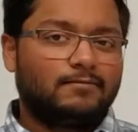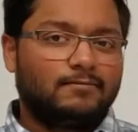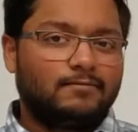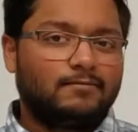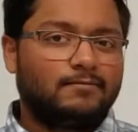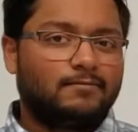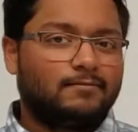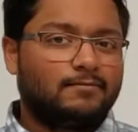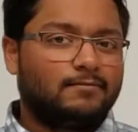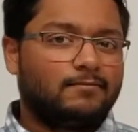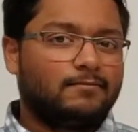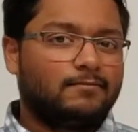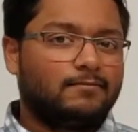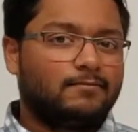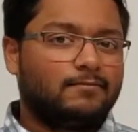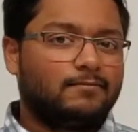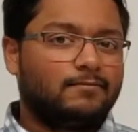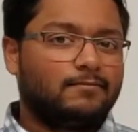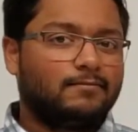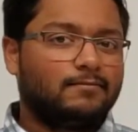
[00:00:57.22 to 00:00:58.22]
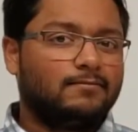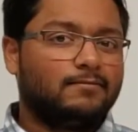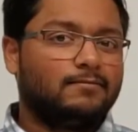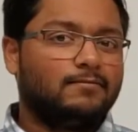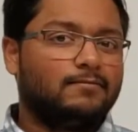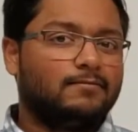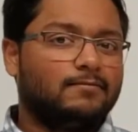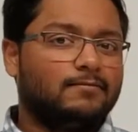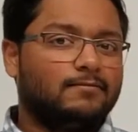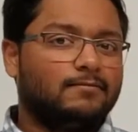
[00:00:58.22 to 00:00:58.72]

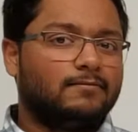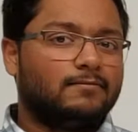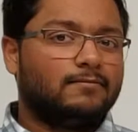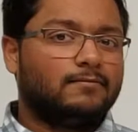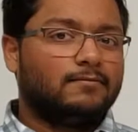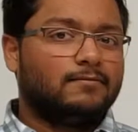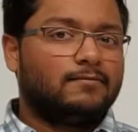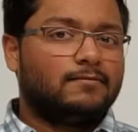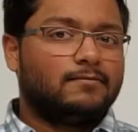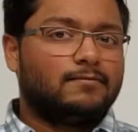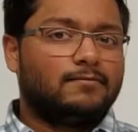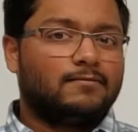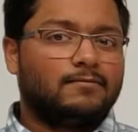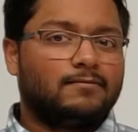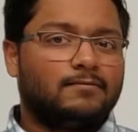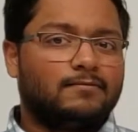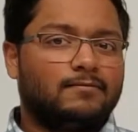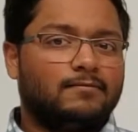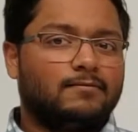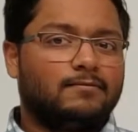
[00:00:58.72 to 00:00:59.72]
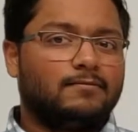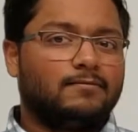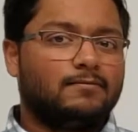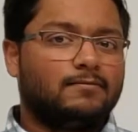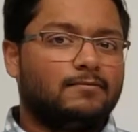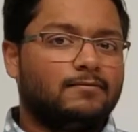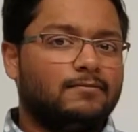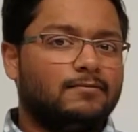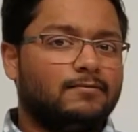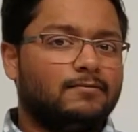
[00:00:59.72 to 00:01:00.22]

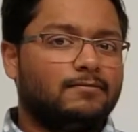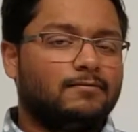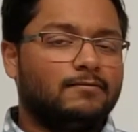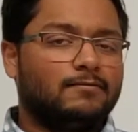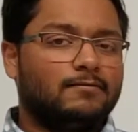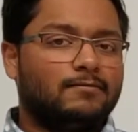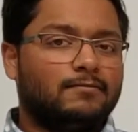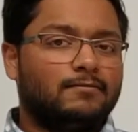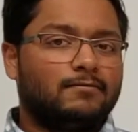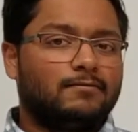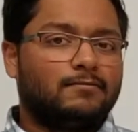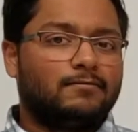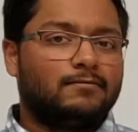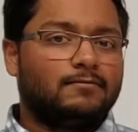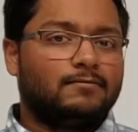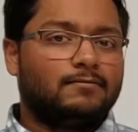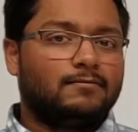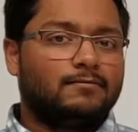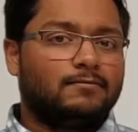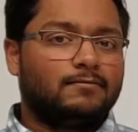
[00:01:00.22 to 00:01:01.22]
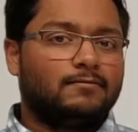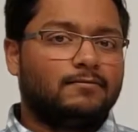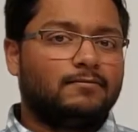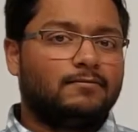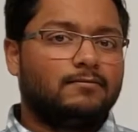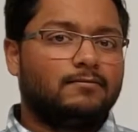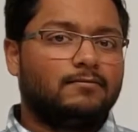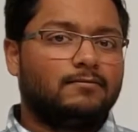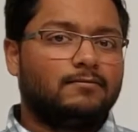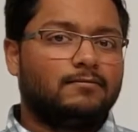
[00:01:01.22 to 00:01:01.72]

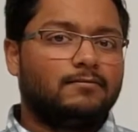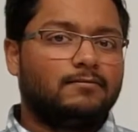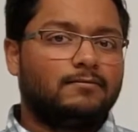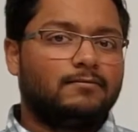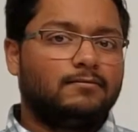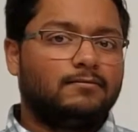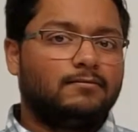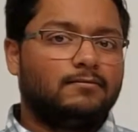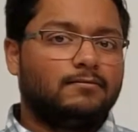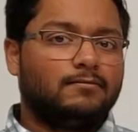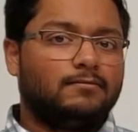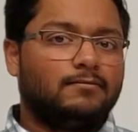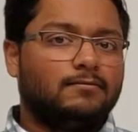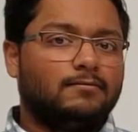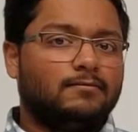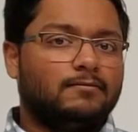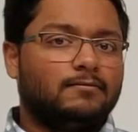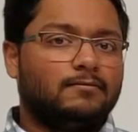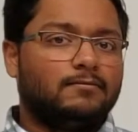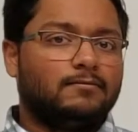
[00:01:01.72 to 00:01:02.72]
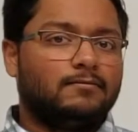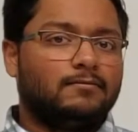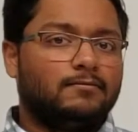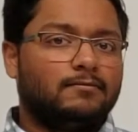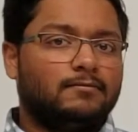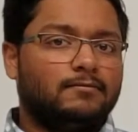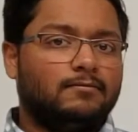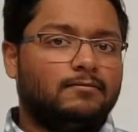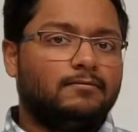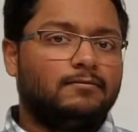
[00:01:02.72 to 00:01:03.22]

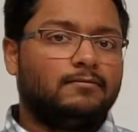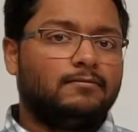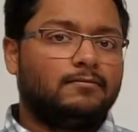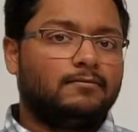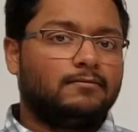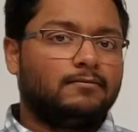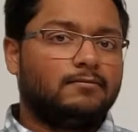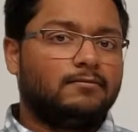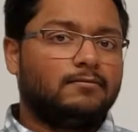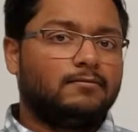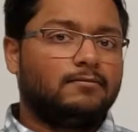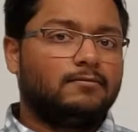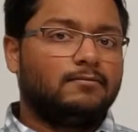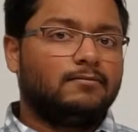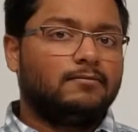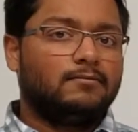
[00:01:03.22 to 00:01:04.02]
This person isn't speaking.